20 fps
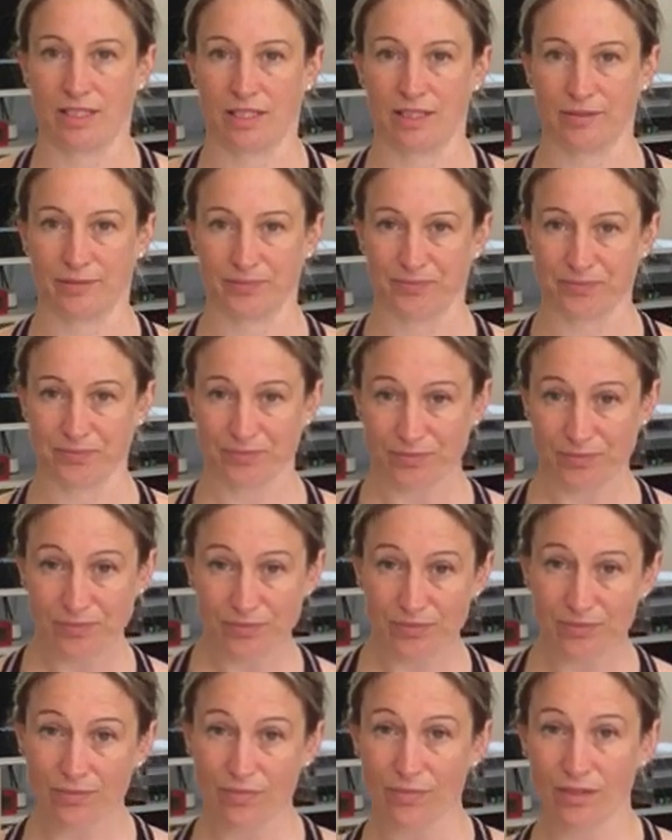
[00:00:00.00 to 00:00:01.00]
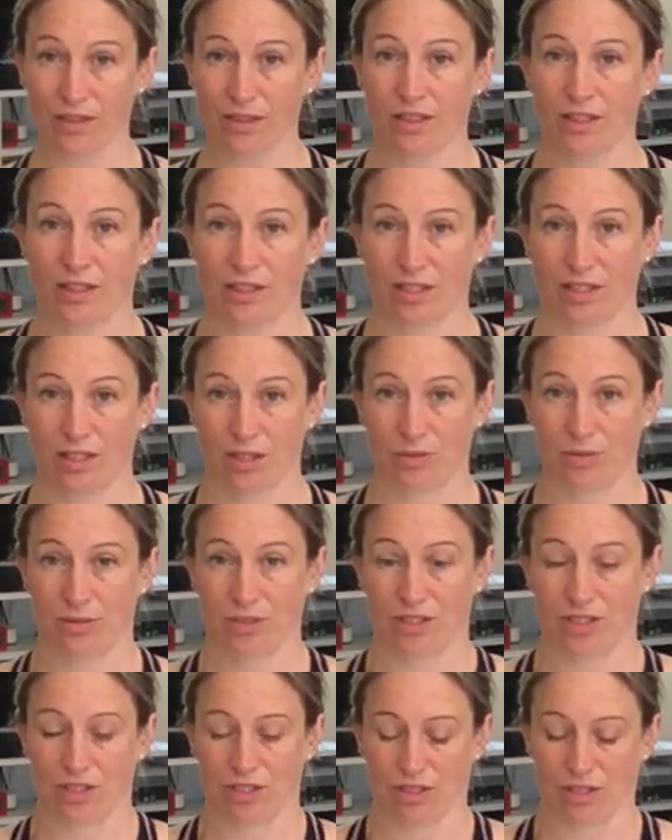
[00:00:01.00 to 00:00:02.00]
down. Now what I want
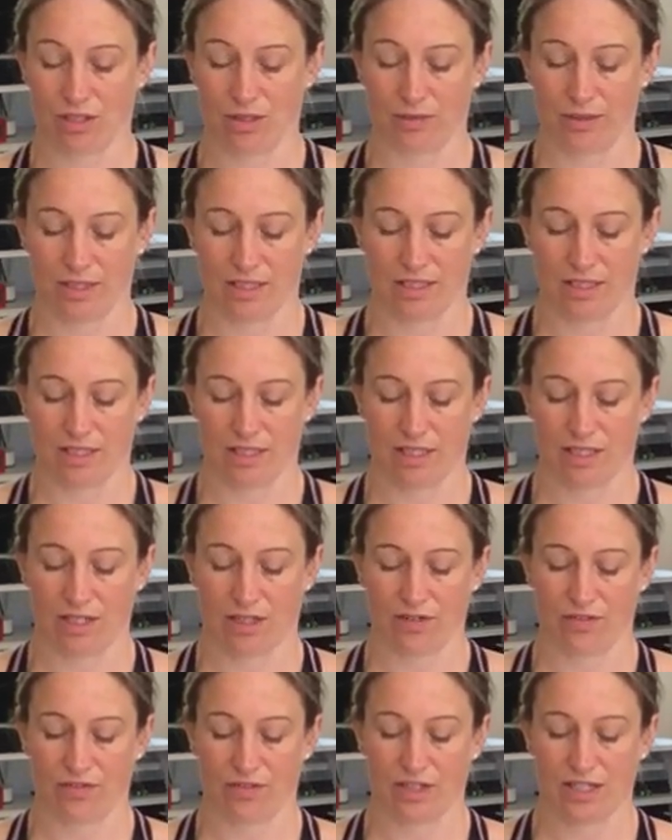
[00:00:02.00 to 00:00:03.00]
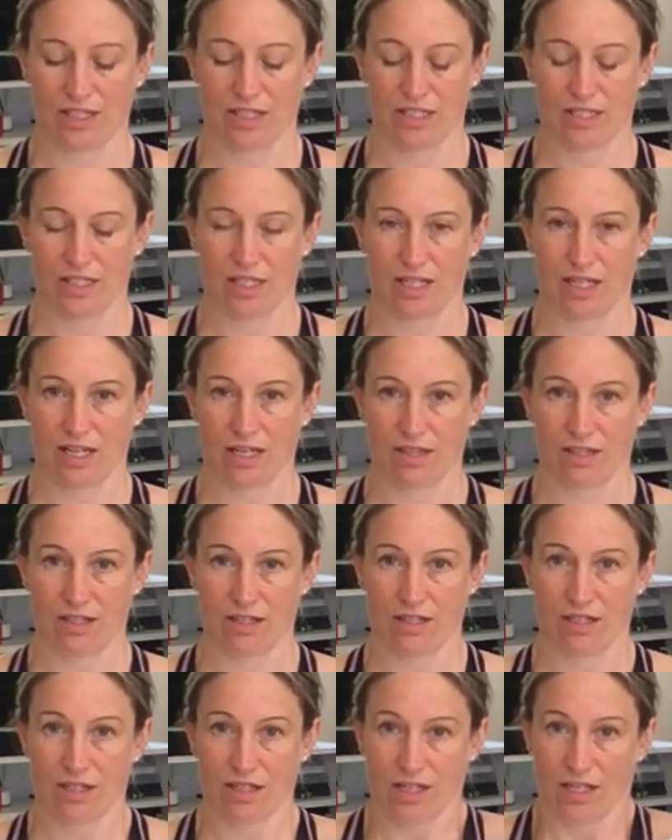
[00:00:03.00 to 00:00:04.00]
you to do is link your fingers together.
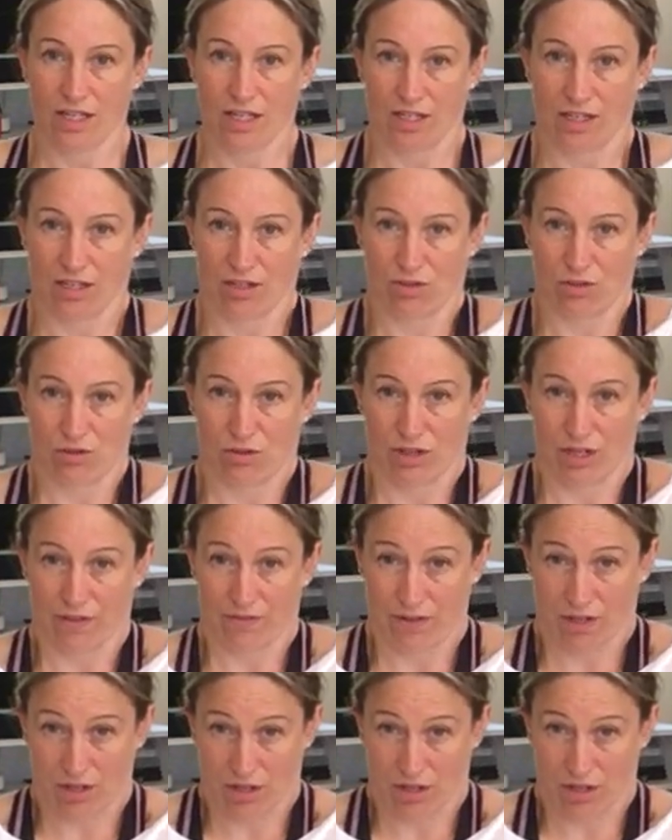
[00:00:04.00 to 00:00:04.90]
You're going to drive your